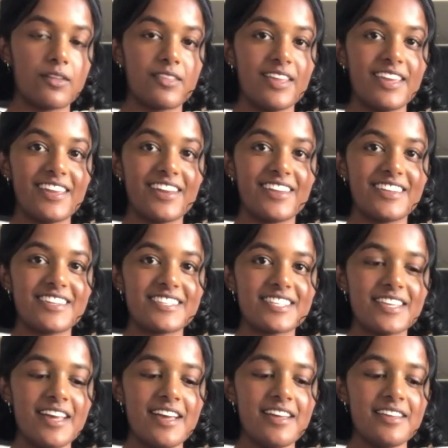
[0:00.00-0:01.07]
there you go. Did you see
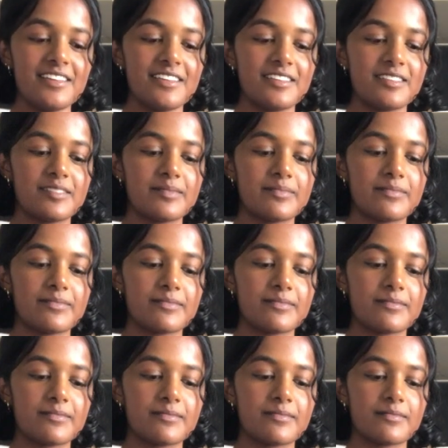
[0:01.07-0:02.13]
that?
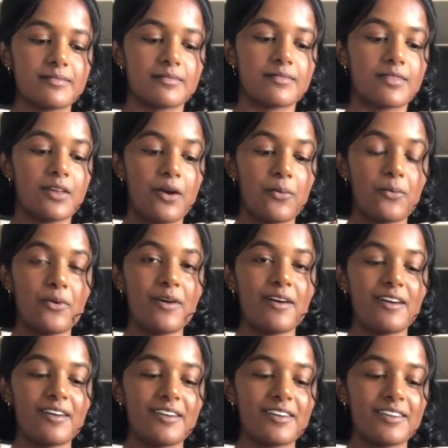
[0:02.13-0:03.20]

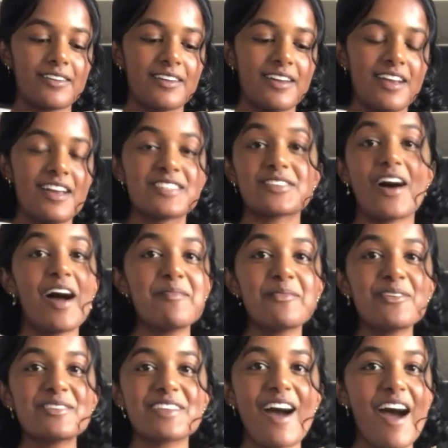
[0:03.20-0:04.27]
Whoa. So
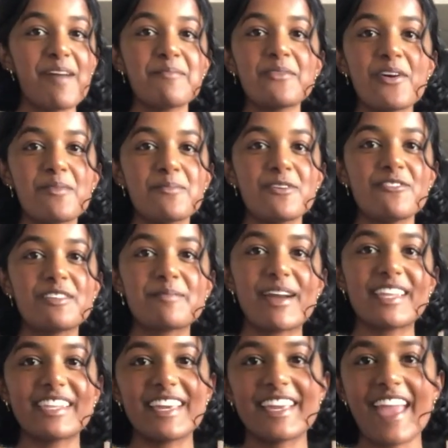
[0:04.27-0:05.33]
I'm not moving my
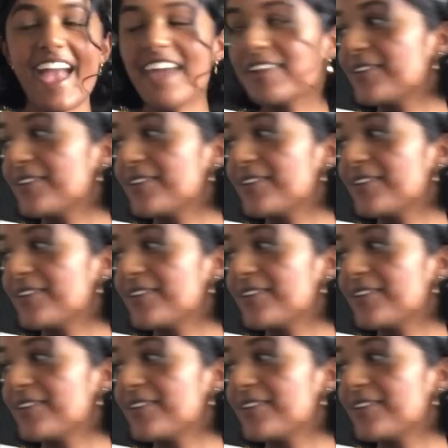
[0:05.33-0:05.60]
leg at